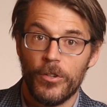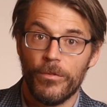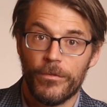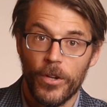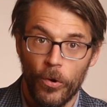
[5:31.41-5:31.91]

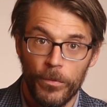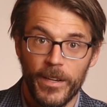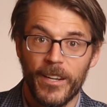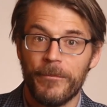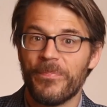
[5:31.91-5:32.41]
you've told
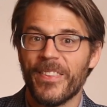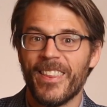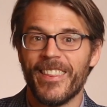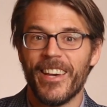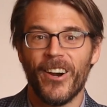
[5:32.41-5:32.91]
me.
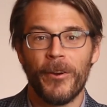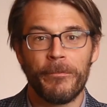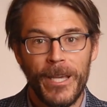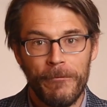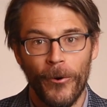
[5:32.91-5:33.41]
There are
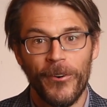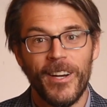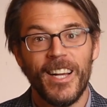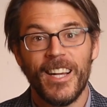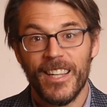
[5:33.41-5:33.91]
people,
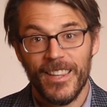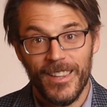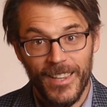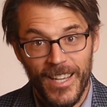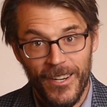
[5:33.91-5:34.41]

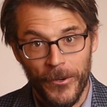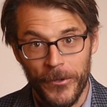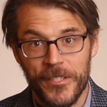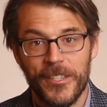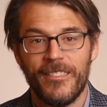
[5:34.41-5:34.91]

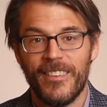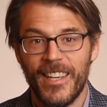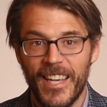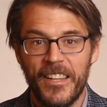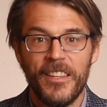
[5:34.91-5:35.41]
leaders
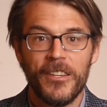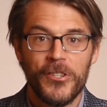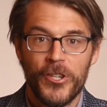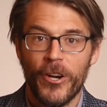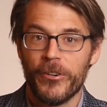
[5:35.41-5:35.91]
in
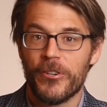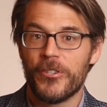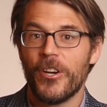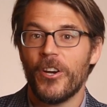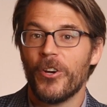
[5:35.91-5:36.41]
this
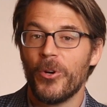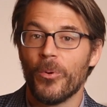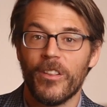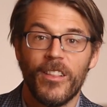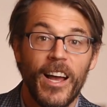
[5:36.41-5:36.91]
church, who
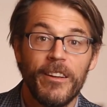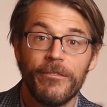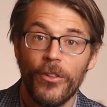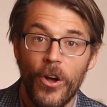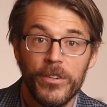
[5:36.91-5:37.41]
are
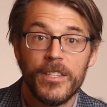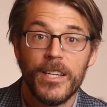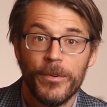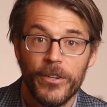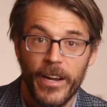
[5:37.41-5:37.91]
lifelong
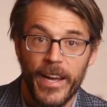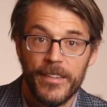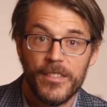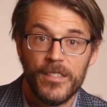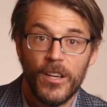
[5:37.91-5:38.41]

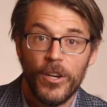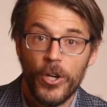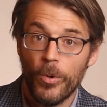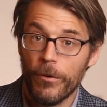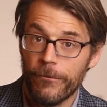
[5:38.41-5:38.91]
Democrats,
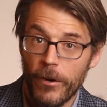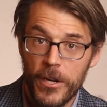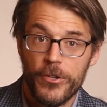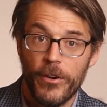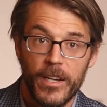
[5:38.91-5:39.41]
who are
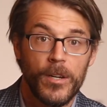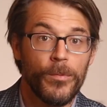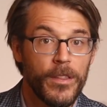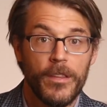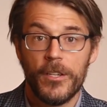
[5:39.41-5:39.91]
frustrated
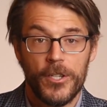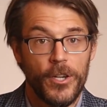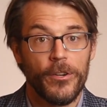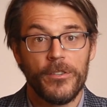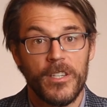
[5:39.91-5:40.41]
with this
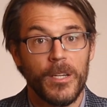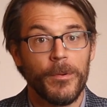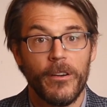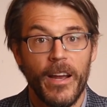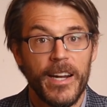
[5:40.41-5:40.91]
year's
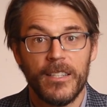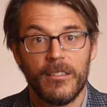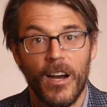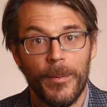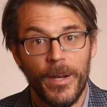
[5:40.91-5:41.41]

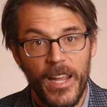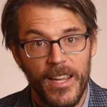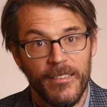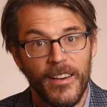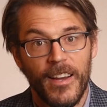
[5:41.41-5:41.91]
Democratic
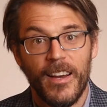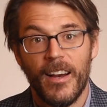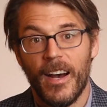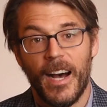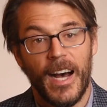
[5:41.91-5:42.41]
nominee.
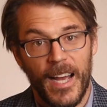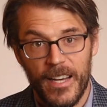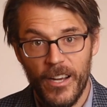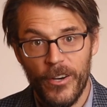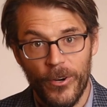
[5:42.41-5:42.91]

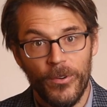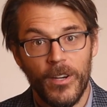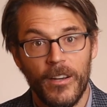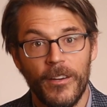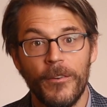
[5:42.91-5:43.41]
I know
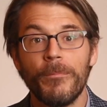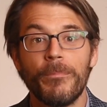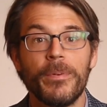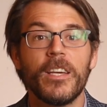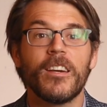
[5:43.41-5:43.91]

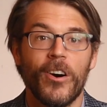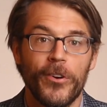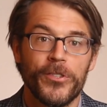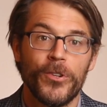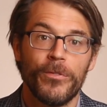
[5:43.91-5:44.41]

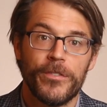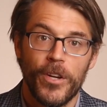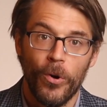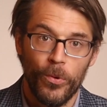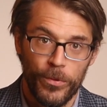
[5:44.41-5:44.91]
because you've
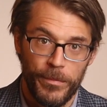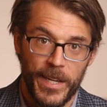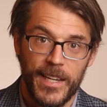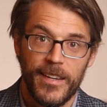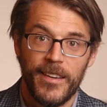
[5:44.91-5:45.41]
told
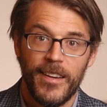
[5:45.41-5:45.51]
me.